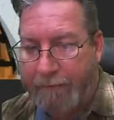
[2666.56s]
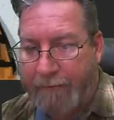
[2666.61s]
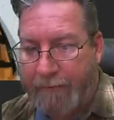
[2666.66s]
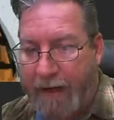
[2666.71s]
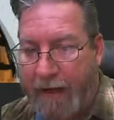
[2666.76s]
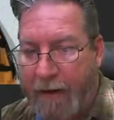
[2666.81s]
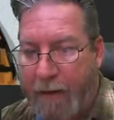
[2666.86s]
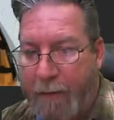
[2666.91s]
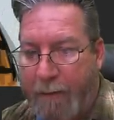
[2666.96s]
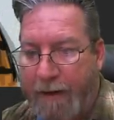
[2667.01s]

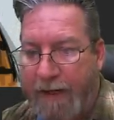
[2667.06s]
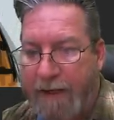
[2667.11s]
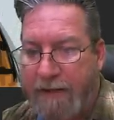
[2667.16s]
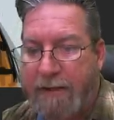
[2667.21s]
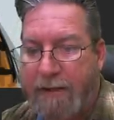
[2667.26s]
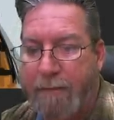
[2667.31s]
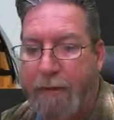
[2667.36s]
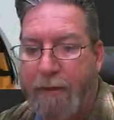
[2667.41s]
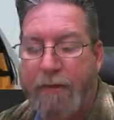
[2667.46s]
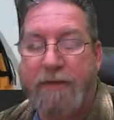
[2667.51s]
I hope he gets
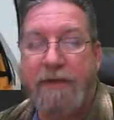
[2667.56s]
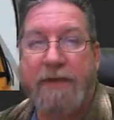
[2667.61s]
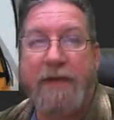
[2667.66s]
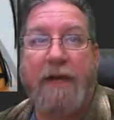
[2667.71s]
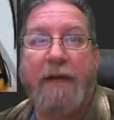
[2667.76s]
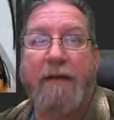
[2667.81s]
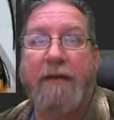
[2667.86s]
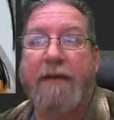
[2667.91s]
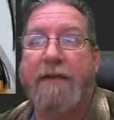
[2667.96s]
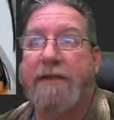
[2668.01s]
a boost
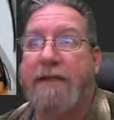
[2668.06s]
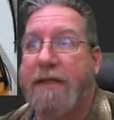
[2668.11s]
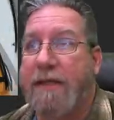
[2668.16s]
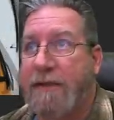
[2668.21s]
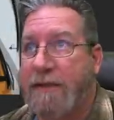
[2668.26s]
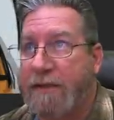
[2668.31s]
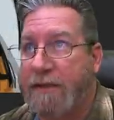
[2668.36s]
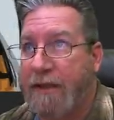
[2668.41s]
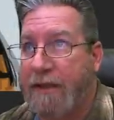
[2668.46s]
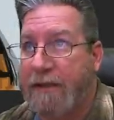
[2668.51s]
out of this
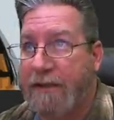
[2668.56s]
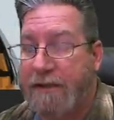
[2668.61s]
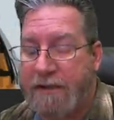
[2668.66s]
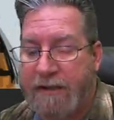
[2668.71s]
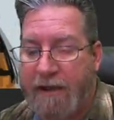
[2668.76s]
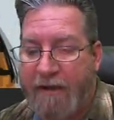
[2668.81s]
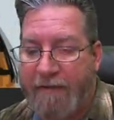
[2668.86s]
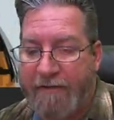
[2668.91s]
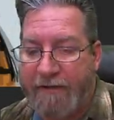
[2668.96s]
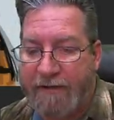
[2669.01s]
because his
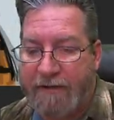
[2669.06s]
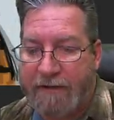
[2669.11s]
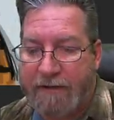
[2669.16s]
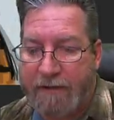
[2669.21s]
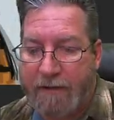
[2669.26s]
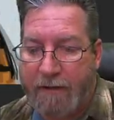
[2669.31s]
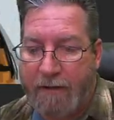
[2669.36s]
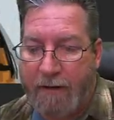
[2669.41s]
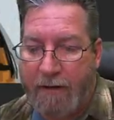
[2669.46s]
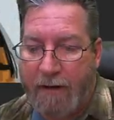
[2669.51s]
stuff
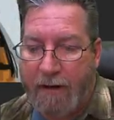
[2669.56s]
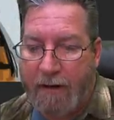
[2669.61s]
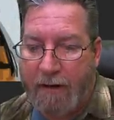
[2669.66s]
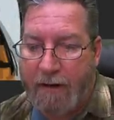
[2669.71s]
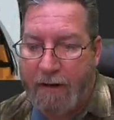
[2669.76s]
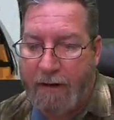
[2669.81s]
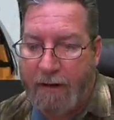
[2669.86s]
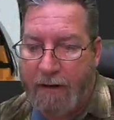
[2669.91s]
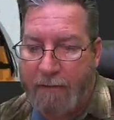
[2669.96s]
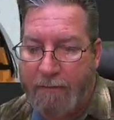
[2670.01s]
is
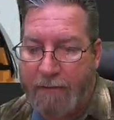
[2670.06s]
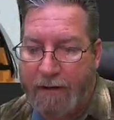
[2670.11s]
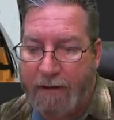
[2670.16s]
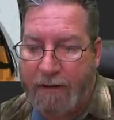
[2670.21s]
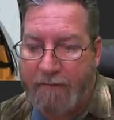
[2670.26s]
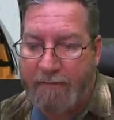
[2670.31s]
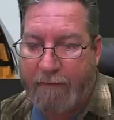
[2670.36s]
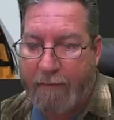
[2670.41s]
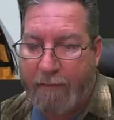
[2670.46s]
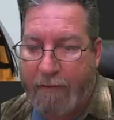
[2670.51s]

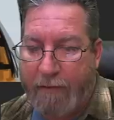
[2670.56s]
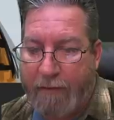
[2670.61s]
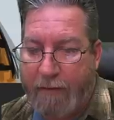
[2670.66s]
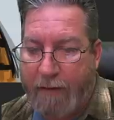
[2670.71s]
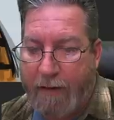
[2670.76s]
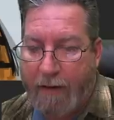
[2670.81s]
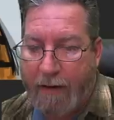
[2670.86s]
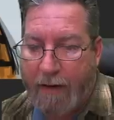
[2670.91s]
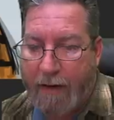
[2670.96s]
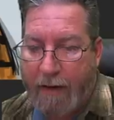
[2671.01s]
unbelievable.
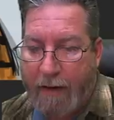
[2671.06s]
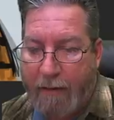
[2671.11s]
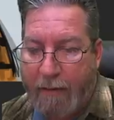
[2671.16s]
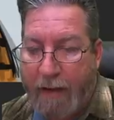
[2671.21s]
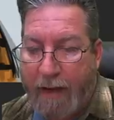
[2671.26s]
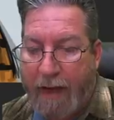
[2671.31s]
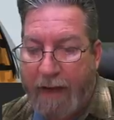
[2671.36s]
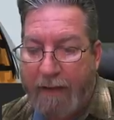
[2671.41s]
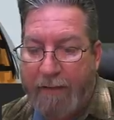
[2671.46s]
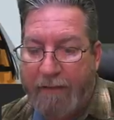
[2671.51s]

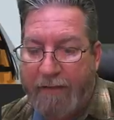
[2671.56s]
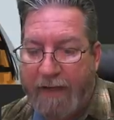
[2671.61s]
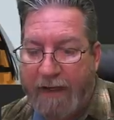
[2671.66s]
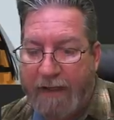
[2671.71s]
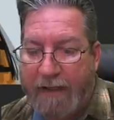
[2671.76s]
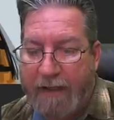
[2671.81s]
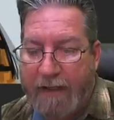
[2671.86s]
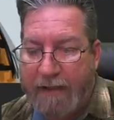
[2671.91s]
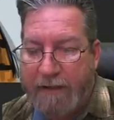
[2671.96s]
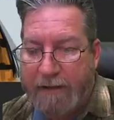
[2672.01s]
Well, I don't think he
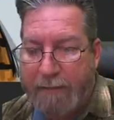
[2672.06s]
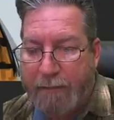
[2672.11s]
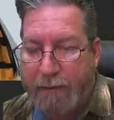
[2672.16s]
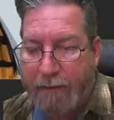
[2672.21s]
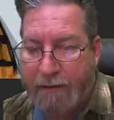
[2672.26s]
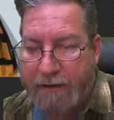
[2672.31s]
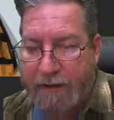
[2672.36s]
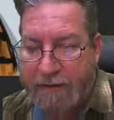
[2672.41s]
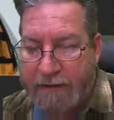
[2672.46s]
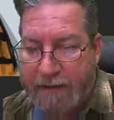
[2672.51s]
needs a
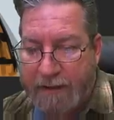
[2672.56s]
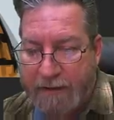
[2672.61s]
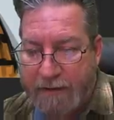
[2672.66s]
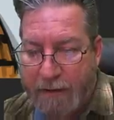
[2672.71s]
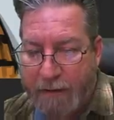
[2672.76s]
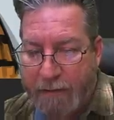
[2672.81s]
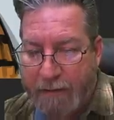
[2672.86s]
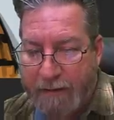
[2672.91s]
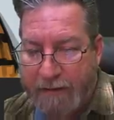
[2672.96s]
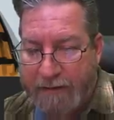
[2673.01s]
boost because he's
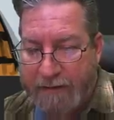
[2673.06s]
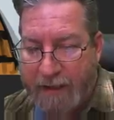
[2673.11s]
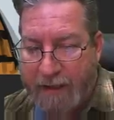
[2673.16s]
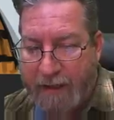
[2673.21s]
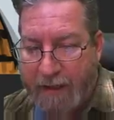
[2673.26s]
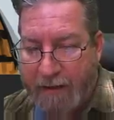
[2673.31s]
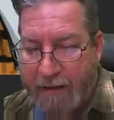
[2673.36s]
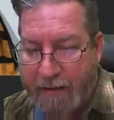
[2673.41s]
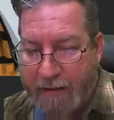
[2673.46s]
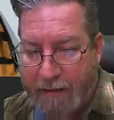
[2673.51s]
always
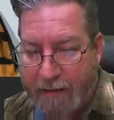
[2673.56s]
uh,